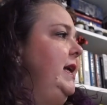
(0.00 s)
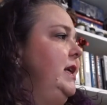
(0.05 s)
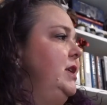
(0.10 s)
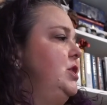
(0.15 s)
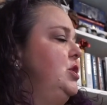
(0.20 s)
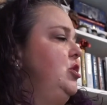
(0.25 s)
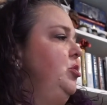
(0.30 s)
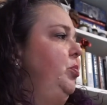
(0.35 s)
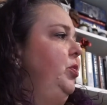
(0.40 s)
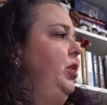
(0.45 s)

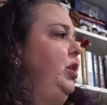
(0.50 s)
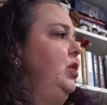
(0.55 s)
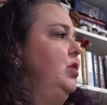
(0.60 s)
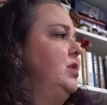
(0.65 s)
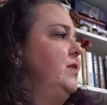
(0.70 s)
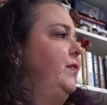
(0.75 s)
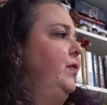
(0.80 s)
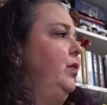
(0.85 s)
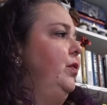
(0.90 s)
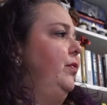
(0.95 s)
It's super
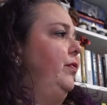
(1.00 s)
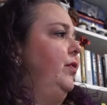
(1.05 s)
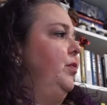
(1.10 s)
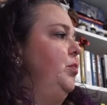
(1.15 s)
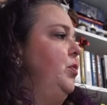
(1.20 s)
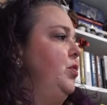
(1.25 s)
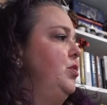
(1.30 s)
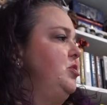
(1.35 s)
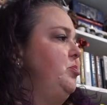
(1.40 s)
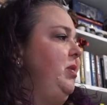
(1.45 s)
useful for
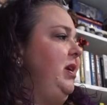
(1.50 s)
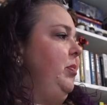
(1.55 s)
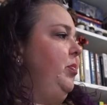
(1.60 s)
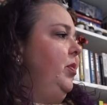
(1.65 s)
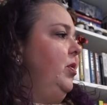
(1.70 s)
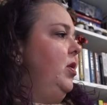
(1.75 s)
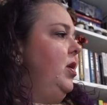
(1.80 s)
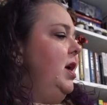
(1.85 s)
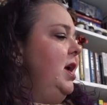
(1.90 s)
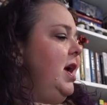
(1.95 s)
most
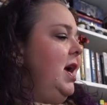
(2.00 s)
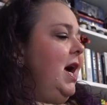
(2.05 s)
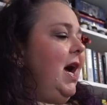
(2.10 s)
people.